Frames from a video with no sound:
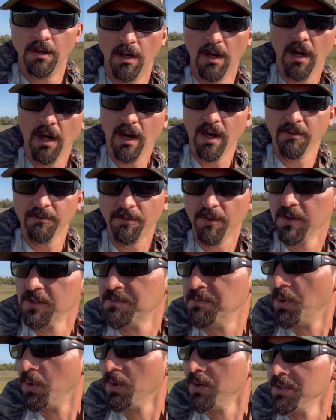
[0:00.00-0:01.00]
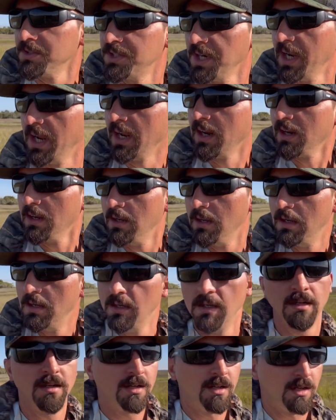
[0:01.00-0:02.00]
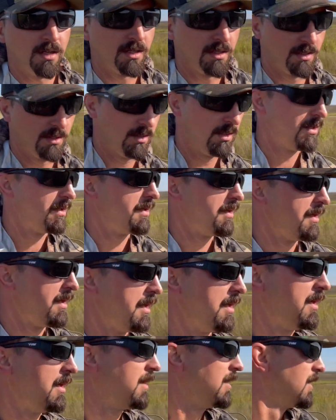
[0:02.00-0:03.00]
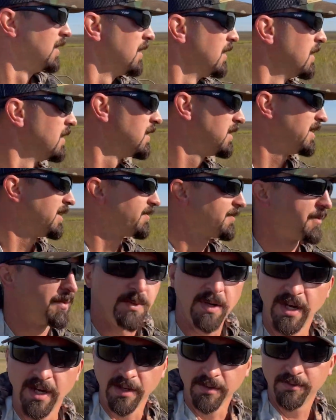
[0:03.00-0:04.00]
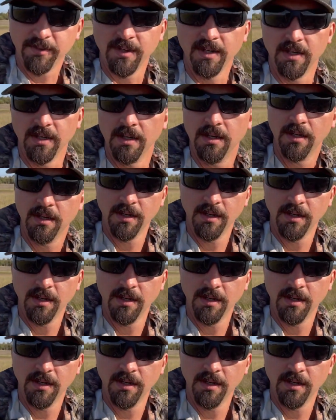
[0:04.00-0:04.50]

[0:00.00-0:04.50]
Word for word: All right, first morning check. Uh, left the wife and